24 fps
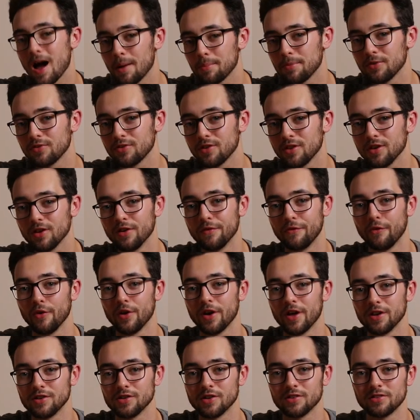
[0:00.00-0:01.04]
opposite of
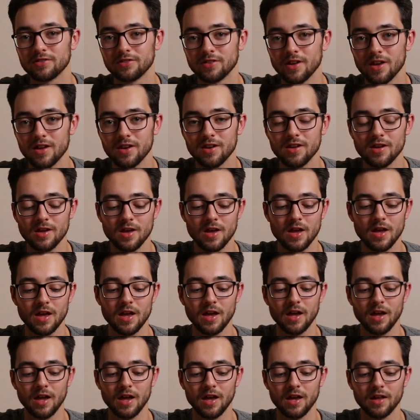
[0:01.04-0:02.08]
what I just said
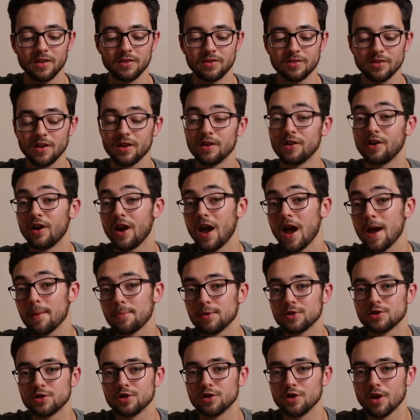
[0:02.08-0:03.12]
and set your
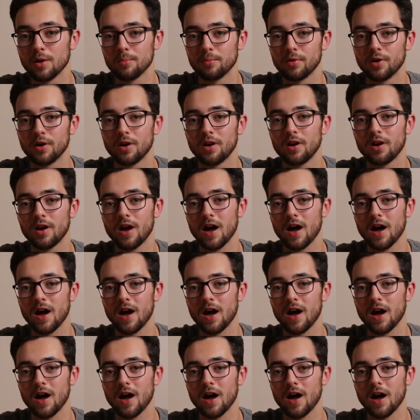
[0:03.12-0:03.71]
aperture number